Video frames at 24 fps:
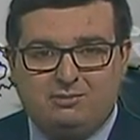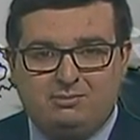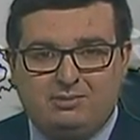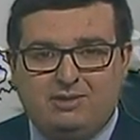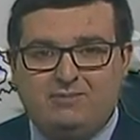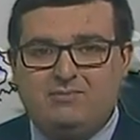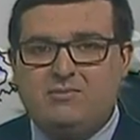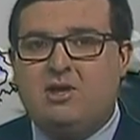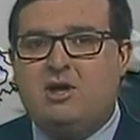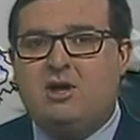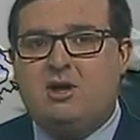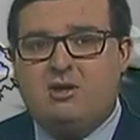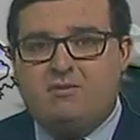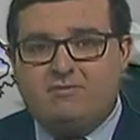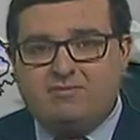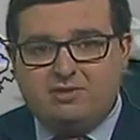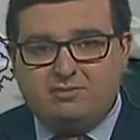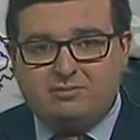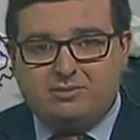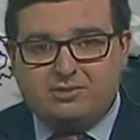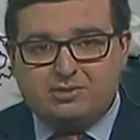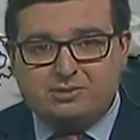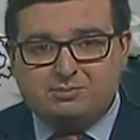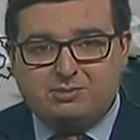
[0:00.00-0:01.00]
but for the
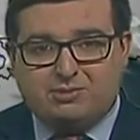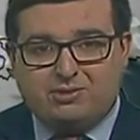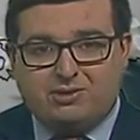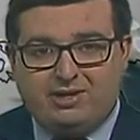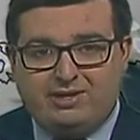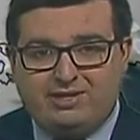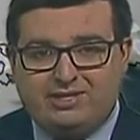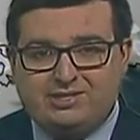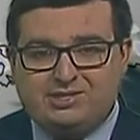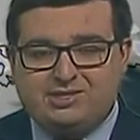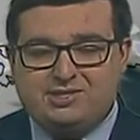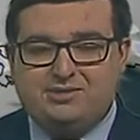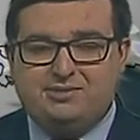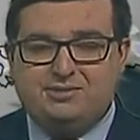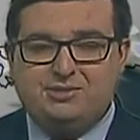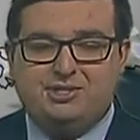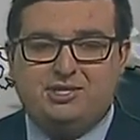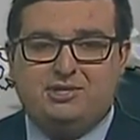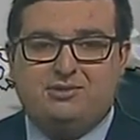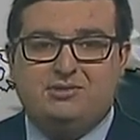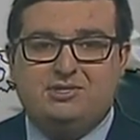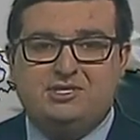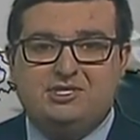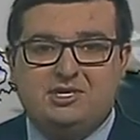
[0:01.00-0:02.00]
most part, any snow
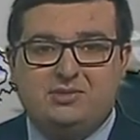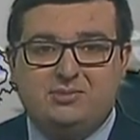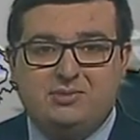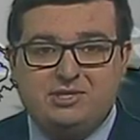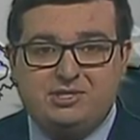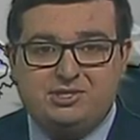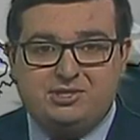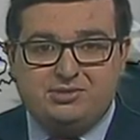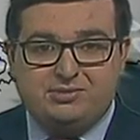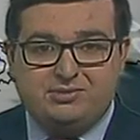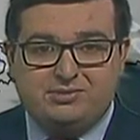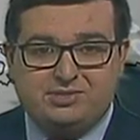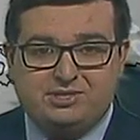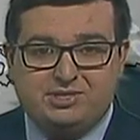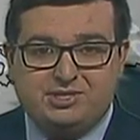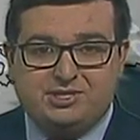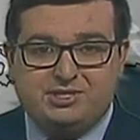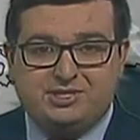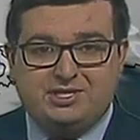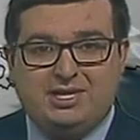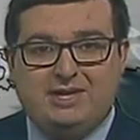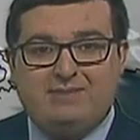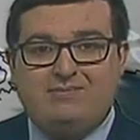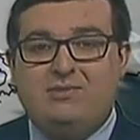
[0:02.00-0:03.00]
showers that we do see
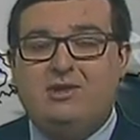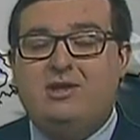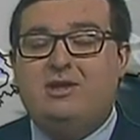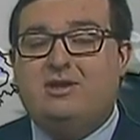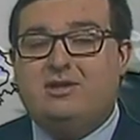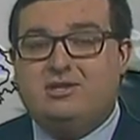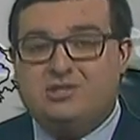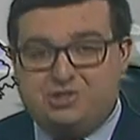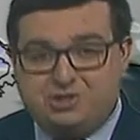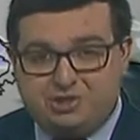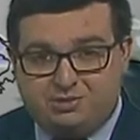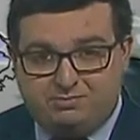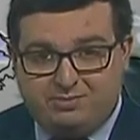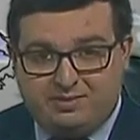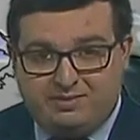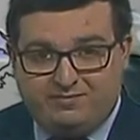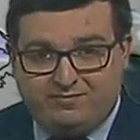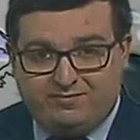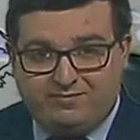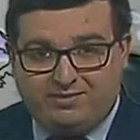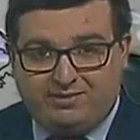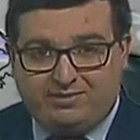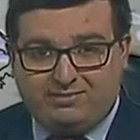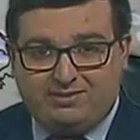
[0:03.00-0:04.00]
today should be
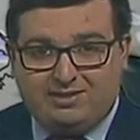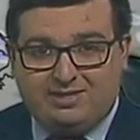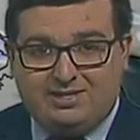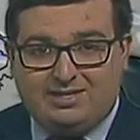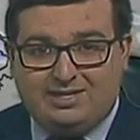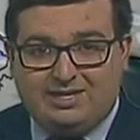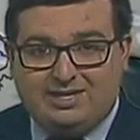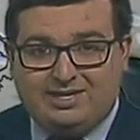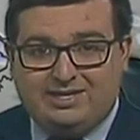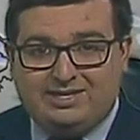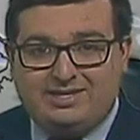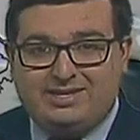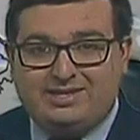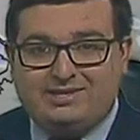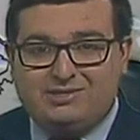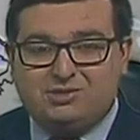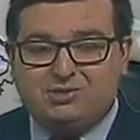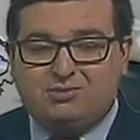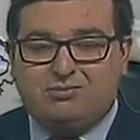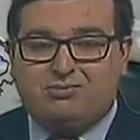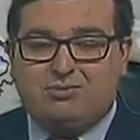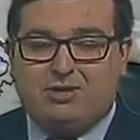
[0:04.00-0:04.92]
fairly light in nature,